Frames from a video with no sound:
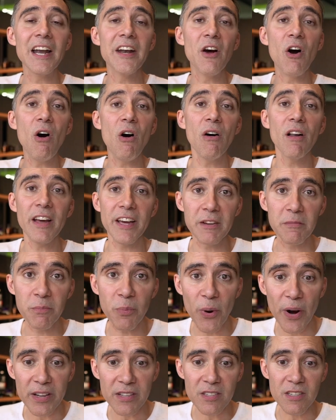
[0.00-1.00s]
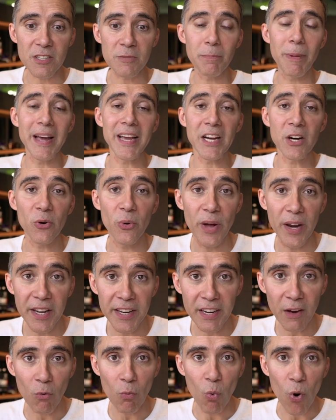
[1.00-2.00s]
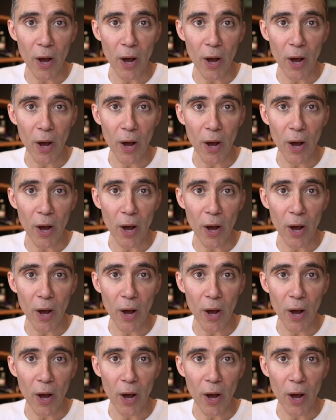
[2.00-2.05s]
an online presence by creating a